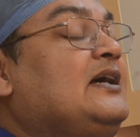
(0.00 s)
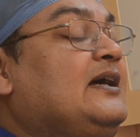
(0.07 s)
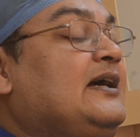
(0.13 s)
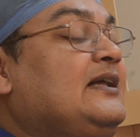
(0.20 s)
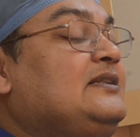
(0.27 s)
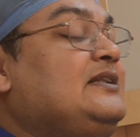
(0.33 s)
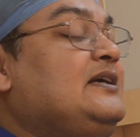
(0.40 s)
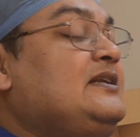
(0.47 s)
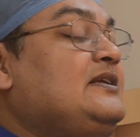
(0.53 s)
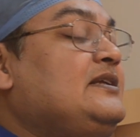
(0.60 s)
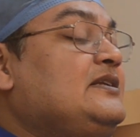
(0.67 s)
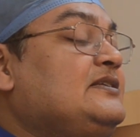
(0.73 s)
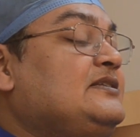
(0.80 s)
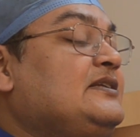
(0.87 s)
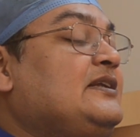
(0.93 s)
and then it
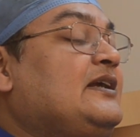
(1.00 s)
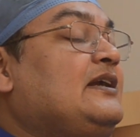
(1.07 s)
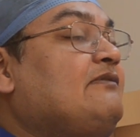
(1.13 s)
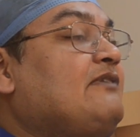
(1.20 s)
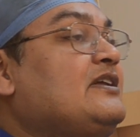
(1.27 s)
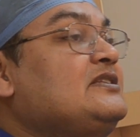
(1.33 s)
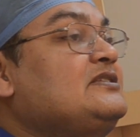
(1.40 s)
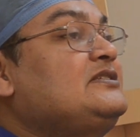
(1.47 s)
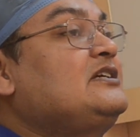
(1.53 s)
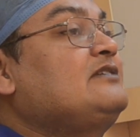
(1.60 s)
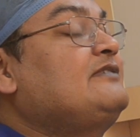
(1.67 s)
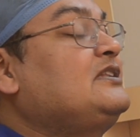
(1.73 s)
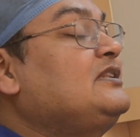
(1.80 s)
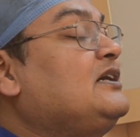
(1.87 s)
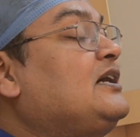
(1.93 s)
is in advanced stage
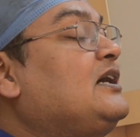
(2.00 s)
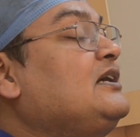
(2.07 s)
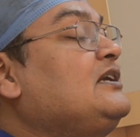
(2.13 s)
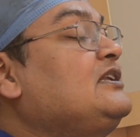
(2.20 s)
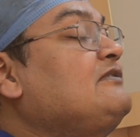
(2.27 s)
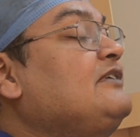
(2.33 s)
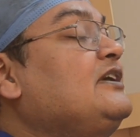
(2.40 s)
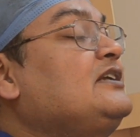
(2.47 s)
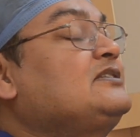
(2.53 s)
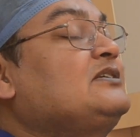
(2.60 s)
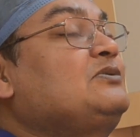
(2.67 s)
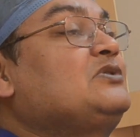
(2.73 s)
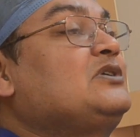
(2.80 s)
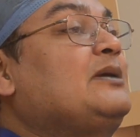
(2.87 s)
when the cartilage wears out